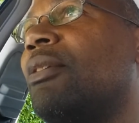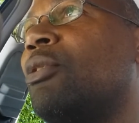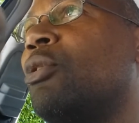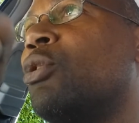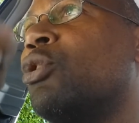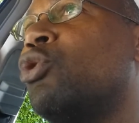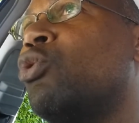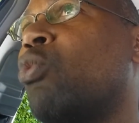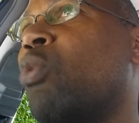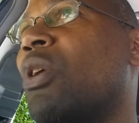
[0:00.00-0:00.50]

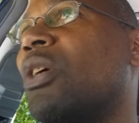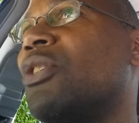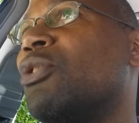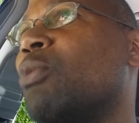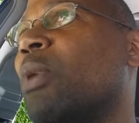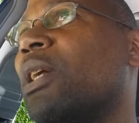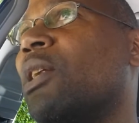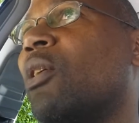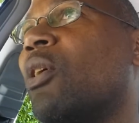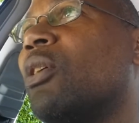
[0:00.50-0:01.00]
those words
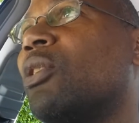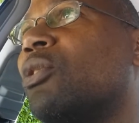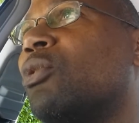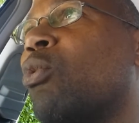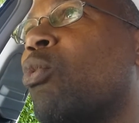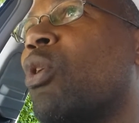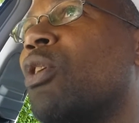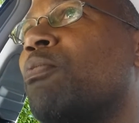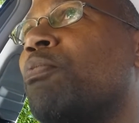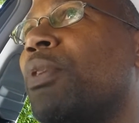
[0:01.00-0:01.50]
were not
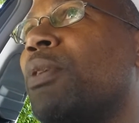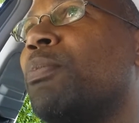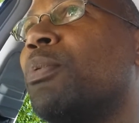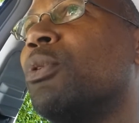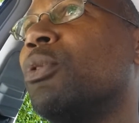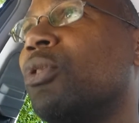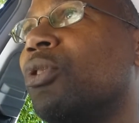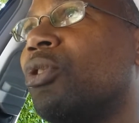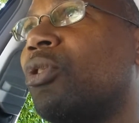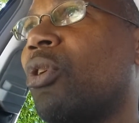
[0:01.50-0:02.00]
what
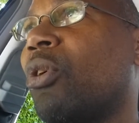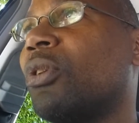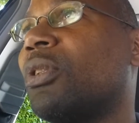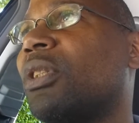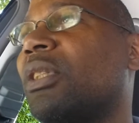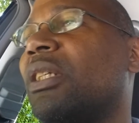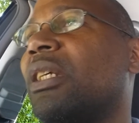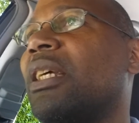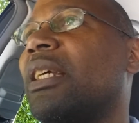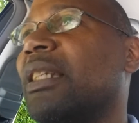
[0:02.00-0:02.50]
people thought
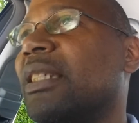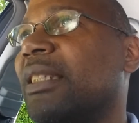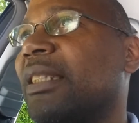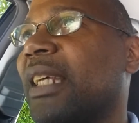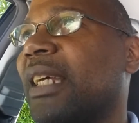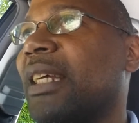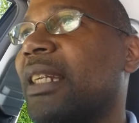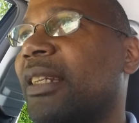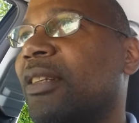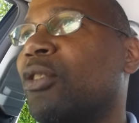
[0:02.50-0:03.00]
he
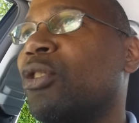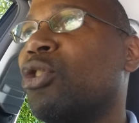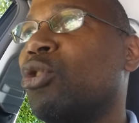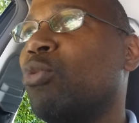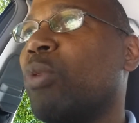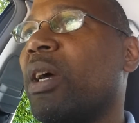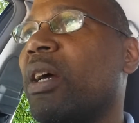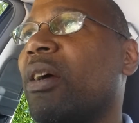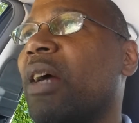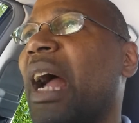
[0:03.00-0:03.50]
said.
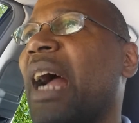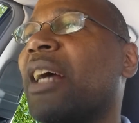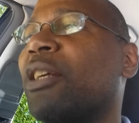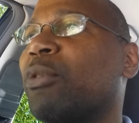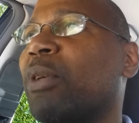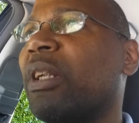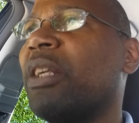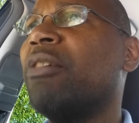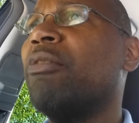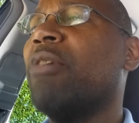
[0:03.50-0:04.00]
Those were
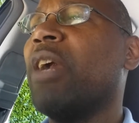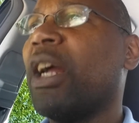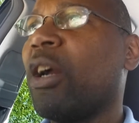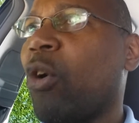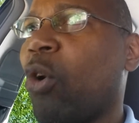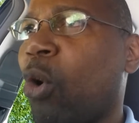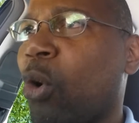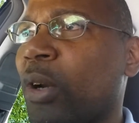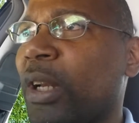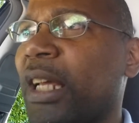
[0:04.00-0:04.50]
actually
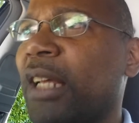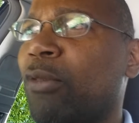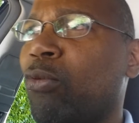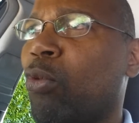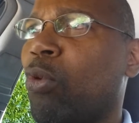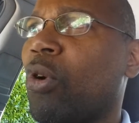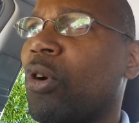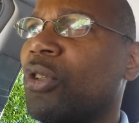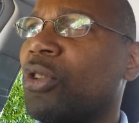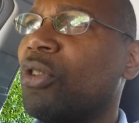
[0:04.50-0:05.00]
recorded
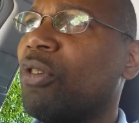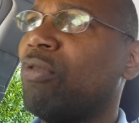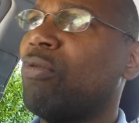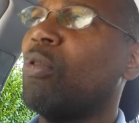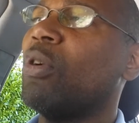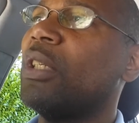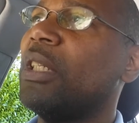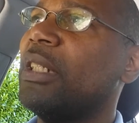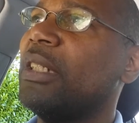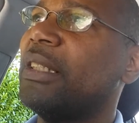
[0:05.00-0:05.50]
words of
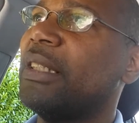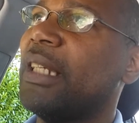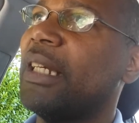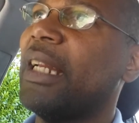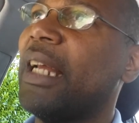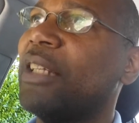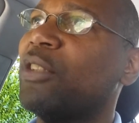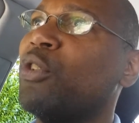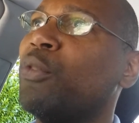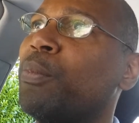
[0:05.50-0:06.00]
what he
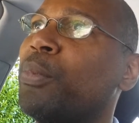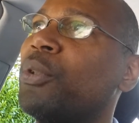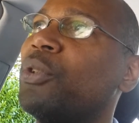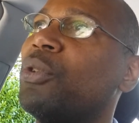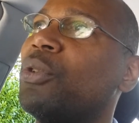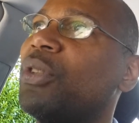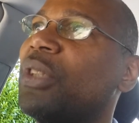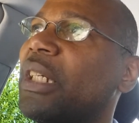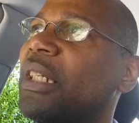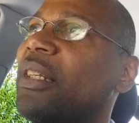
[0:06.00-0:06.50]
said, as
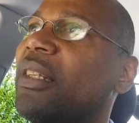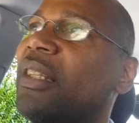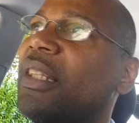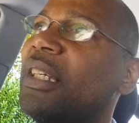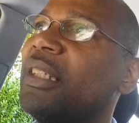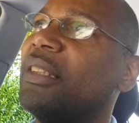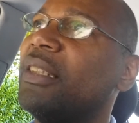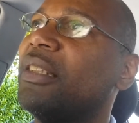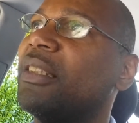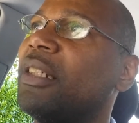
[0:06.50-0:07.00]
opposed to certain
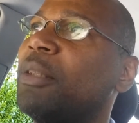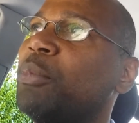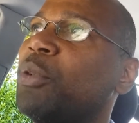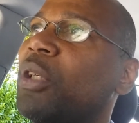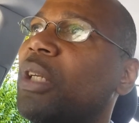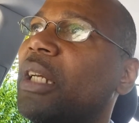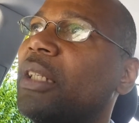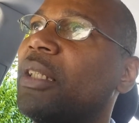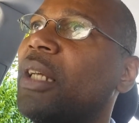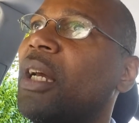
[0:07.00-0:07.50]
things in
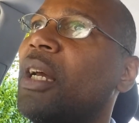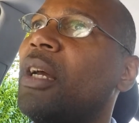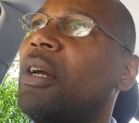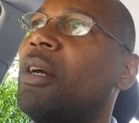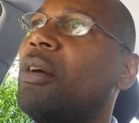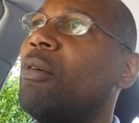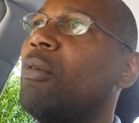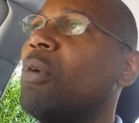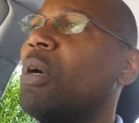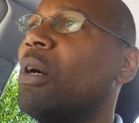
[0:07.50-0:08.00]
scripture that
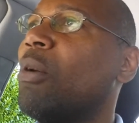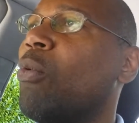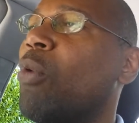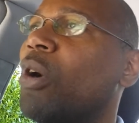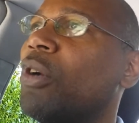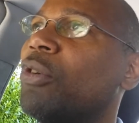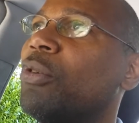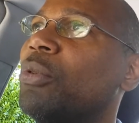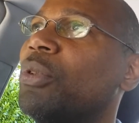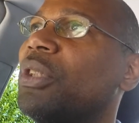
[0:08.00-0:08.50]
where
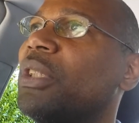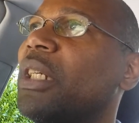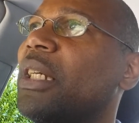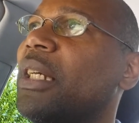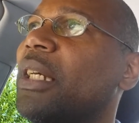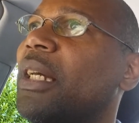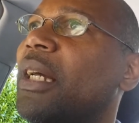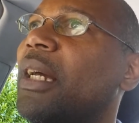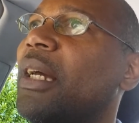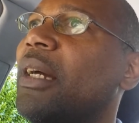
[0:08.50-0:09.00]
one could
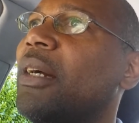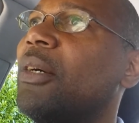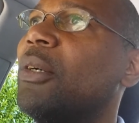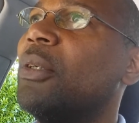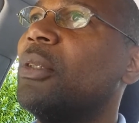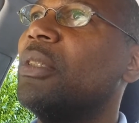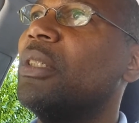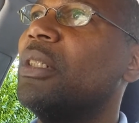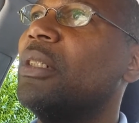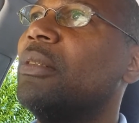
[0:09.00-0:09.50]
say,
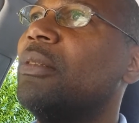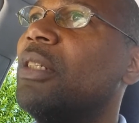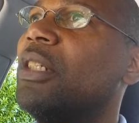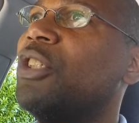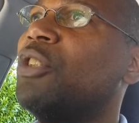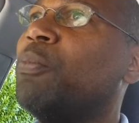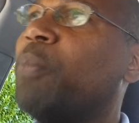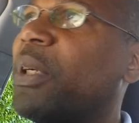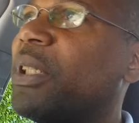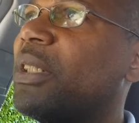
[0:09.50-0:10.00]
oh,
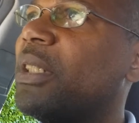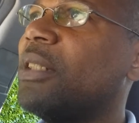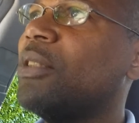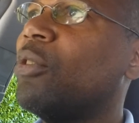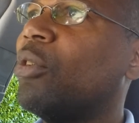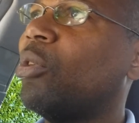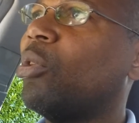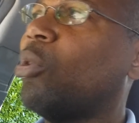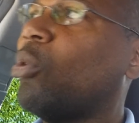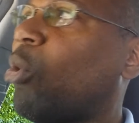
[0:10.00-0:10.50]
this
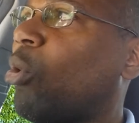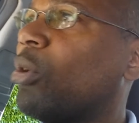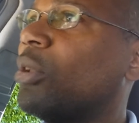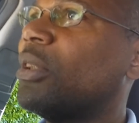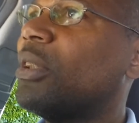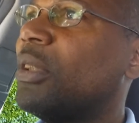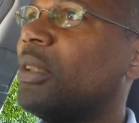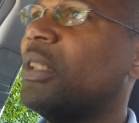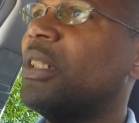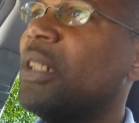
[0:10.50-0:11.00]
person
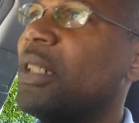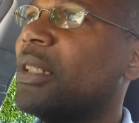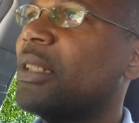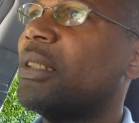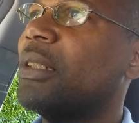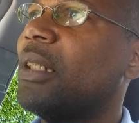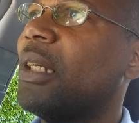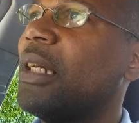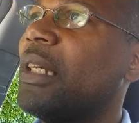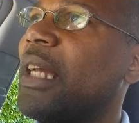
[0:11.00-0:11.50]
thought
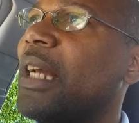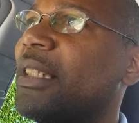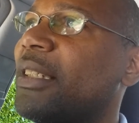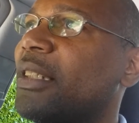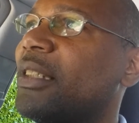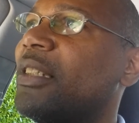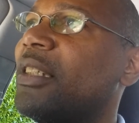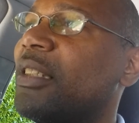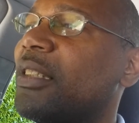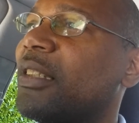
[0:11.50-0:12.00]
this.
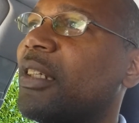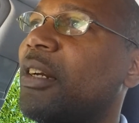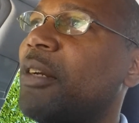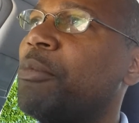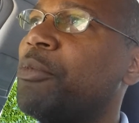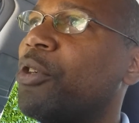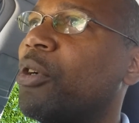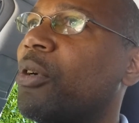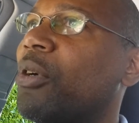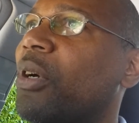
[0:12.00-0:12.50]
Yes, it's in
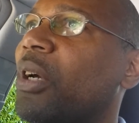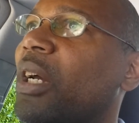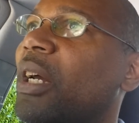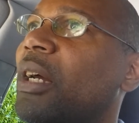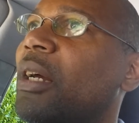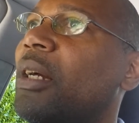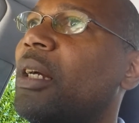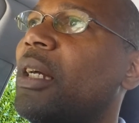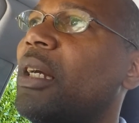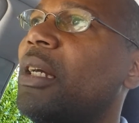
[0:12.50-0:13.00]
scripture.
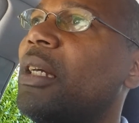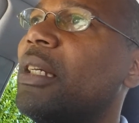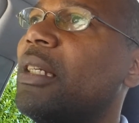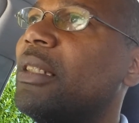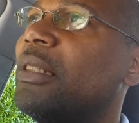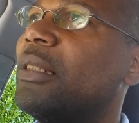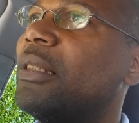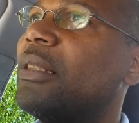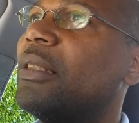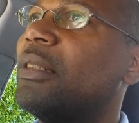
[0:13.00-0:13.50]

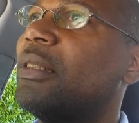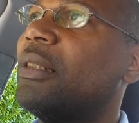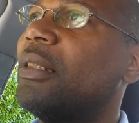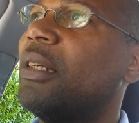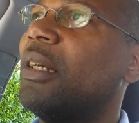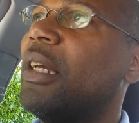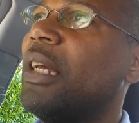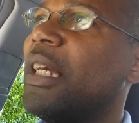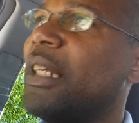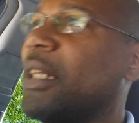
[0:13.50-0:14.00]
It's
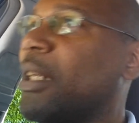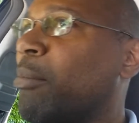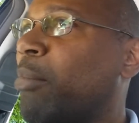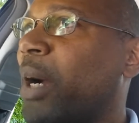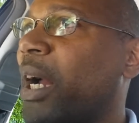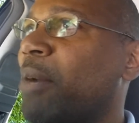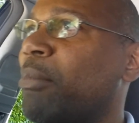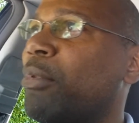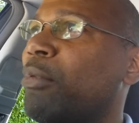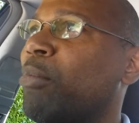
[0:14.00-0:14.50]
in the
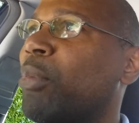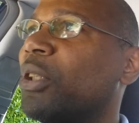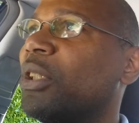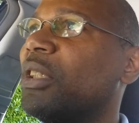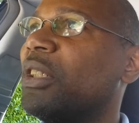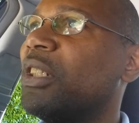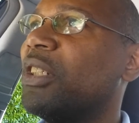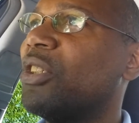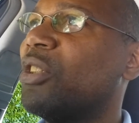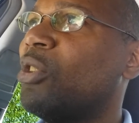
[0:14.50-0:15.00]
Bible,
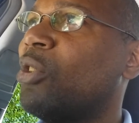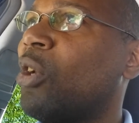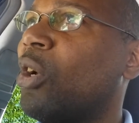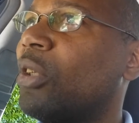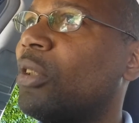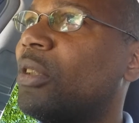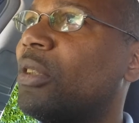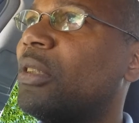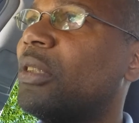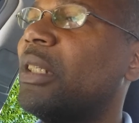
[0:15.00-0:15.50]
but it is
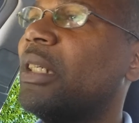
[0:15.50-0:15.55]
not